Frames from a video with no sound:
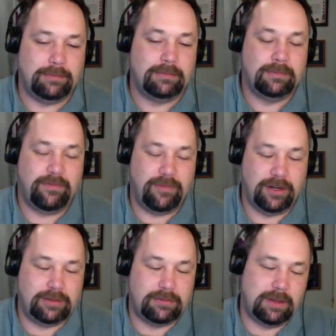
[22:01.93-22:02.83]

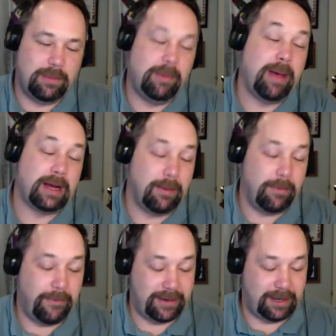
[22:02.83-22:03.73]
First, let me back up.
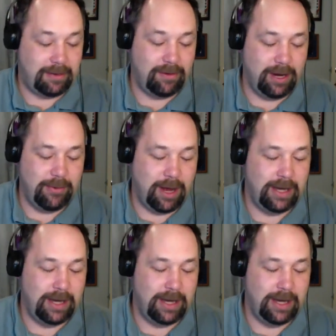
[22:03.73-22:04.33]
Rewind.